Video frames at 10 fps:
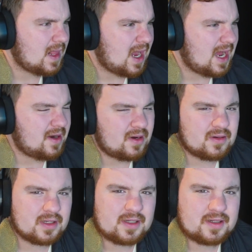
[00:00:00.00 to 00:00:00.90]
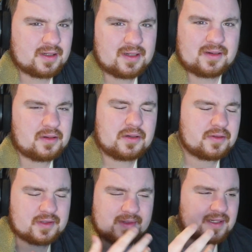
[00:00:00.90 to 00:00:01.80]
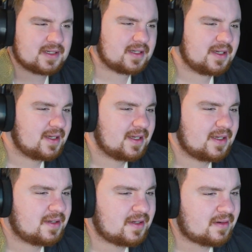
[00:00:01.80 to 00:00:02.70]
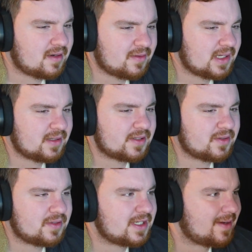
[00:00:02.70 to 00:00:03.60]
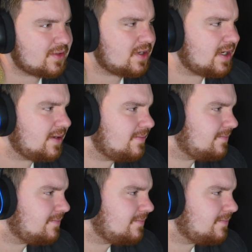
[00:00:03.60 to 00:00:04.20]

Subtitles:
I don't know. It was weird. All right, well, let's go into episode 9.